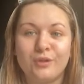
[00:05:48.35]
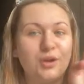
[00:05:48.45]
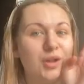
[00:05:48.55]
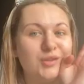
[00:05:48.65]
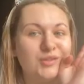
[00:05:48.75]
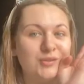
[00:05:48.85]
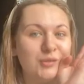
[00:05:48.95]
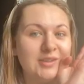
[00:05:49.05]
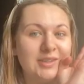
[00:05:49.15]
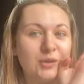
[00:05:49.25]
loads of
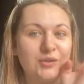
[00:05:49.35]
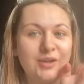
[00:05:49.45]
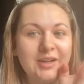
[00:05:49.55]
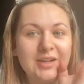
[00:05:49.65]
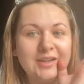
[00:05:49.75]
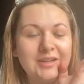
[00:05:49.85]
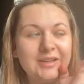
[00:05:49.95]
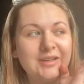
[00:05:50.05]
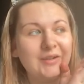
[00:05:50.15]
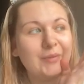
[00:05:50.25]
noise outside
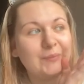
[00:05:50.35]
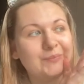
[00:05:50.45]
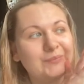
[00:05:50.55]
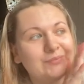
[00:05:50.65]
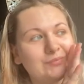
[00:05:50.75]
um